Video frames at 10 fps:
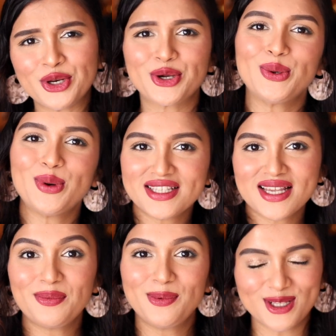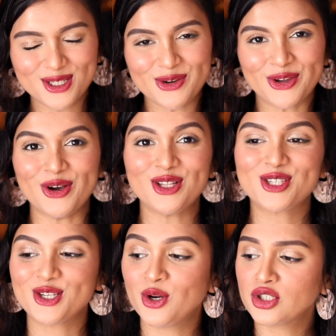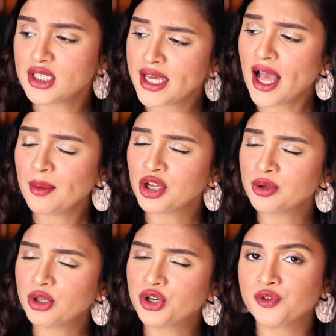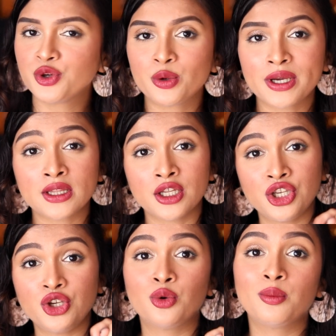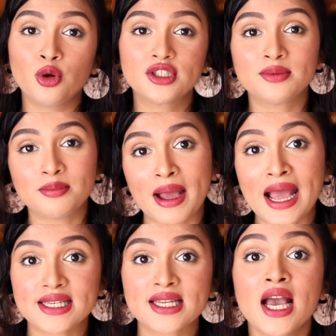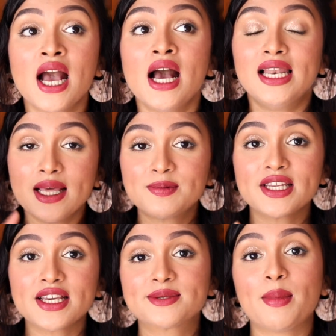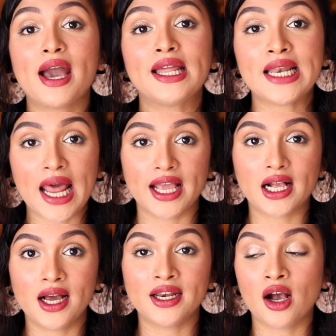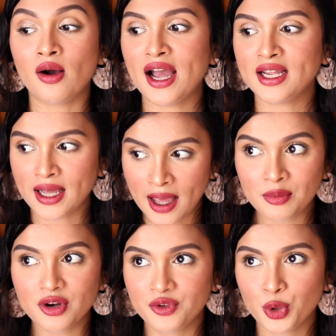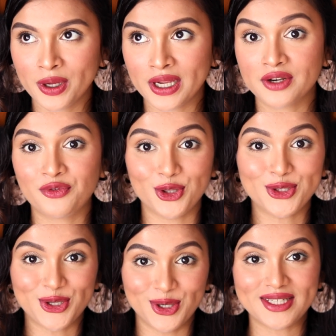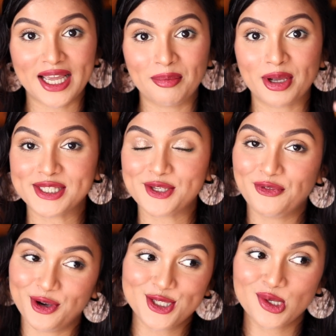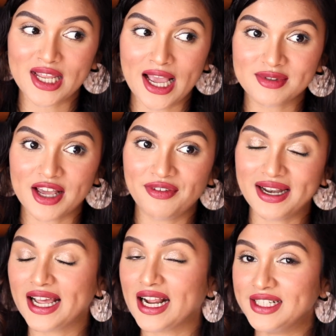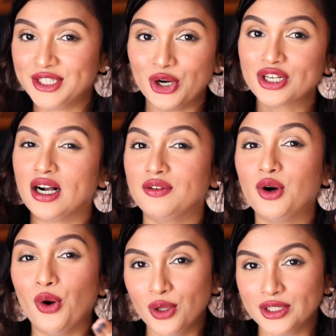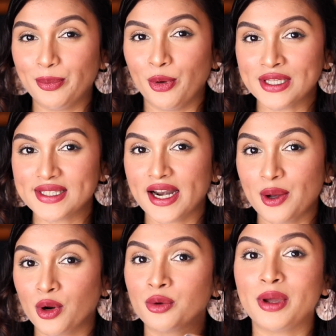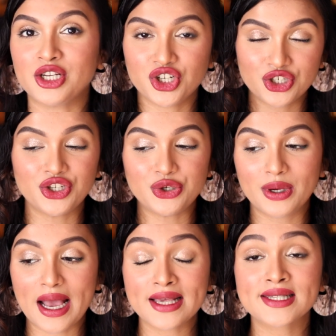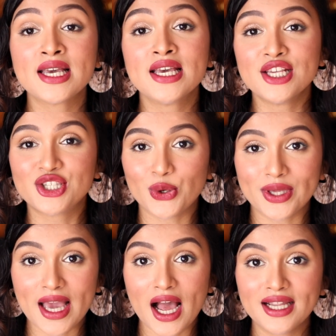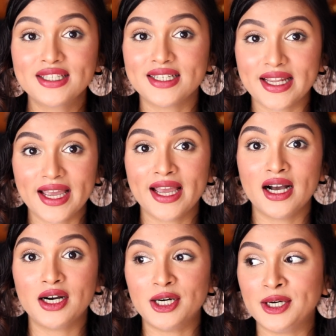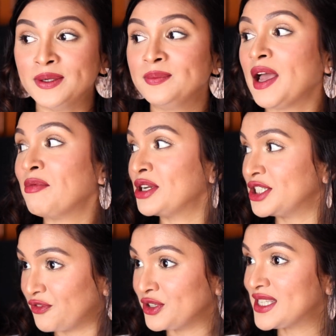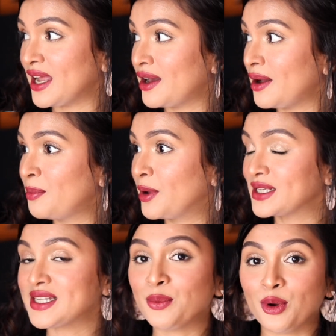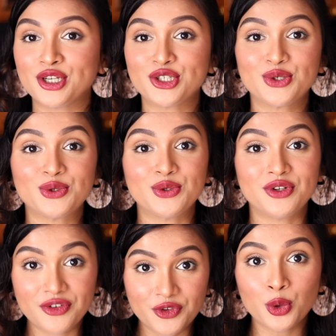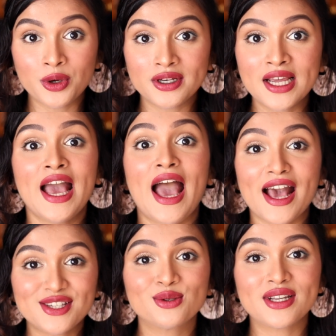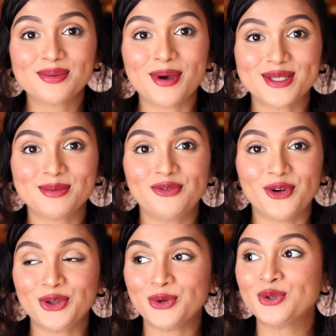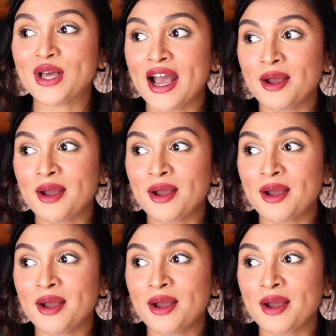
BeautiCo. What's up? What's going on? So today I'm gonna be reviewing the new Molten Matte Lipsticks by Nykaa. Now I am reviewing it for the third time because the first two times I felt like I did not cover all the points that I want to mention to you guys. So yeah, today I'm in a different setup because I wanted to review it as soon as possible for you.